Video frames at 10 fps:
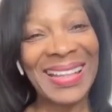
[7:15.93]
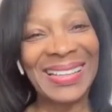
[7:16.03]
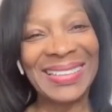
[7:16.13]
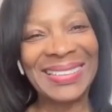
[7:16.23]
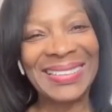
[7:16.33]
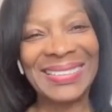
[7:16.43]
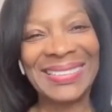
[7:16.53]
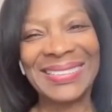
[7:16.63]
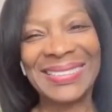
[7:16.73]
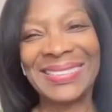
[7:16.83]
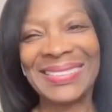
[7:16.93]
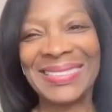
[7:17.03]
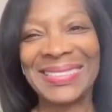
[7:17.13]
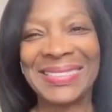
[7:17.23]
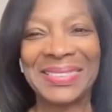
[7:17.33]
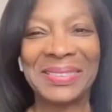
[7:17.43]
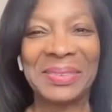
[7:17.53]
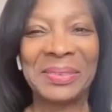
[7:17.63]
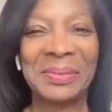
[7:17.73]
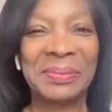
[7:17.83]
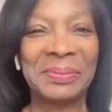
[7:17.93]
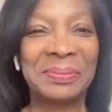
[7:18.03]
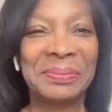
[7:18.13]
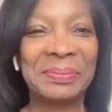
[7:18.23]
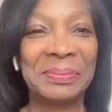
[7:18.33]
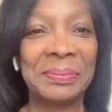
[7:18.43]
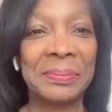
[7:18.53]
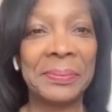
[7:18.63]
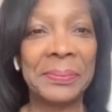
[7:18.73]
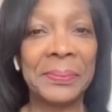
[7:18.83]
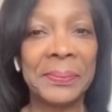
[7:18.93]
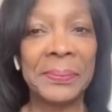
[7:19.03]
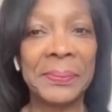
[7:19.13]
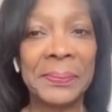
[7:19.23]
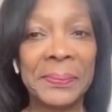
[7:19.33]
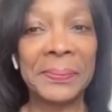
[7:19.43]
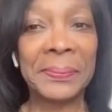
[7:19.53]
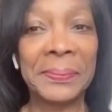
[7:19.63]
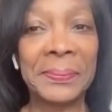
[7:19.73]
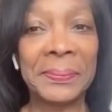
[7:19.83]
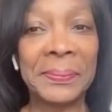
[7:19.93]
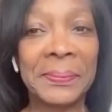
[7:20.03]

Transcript: This person isn't speaking.